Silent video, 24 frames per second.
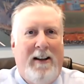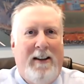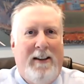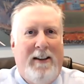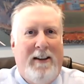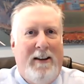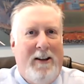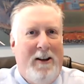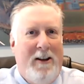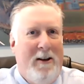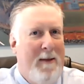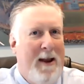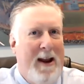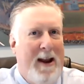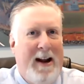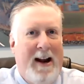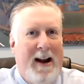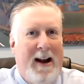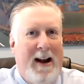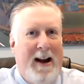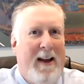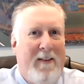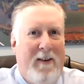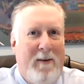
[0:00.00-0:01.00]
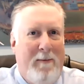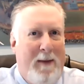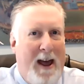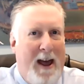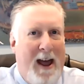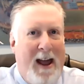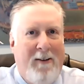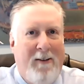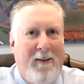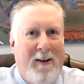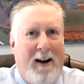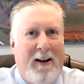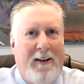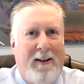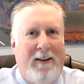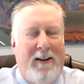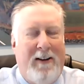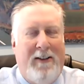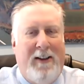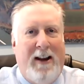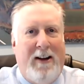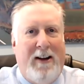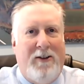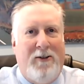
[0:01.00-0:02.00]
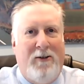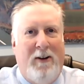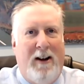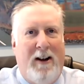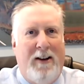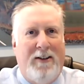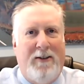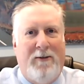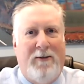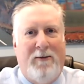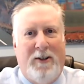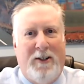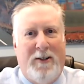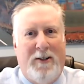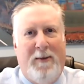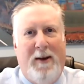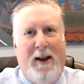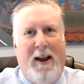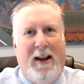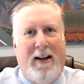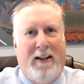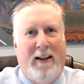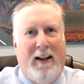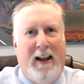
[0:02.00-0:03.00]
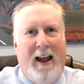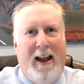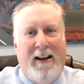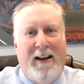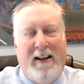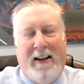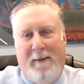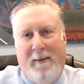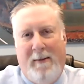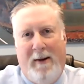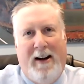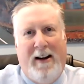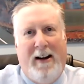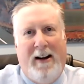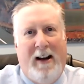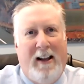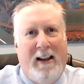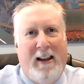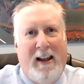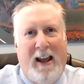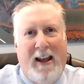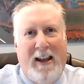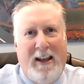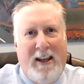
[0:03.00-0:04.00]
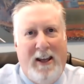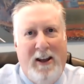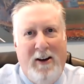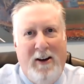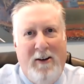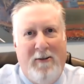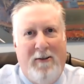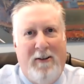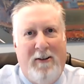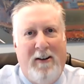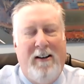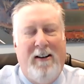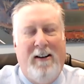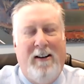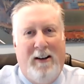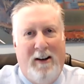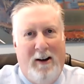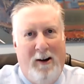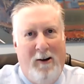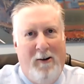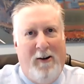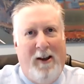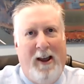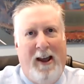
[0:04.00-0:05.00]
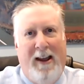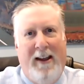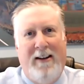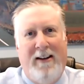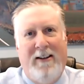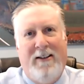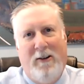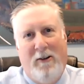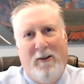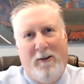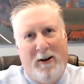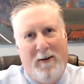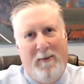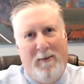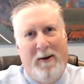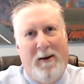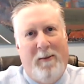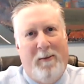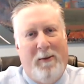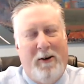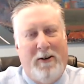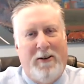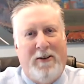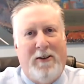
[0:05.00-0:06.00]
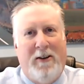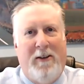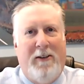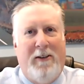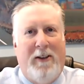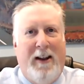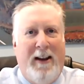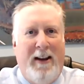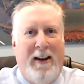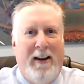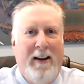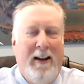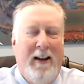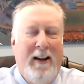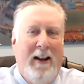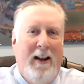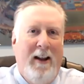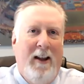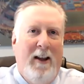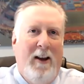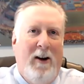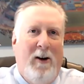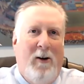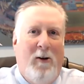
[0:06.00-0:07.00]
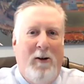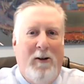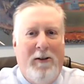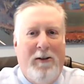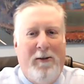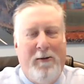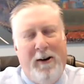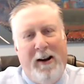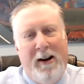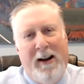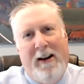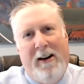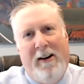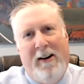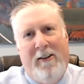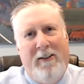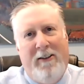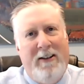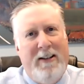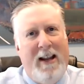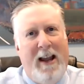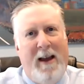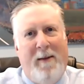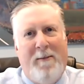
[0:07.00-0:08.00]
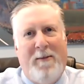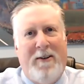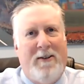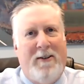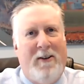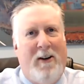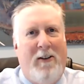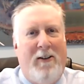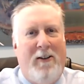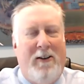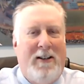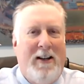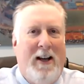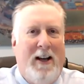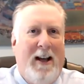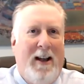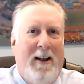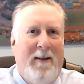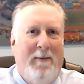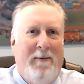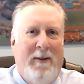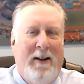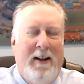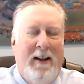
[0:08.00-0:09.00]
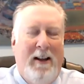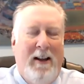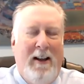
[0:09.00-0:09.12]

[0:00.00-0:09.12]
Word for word: You may not have a background that they trust, respect, like. They might not like you. Okay, so it could be a personal thing. Or three, you know, this happens all the time.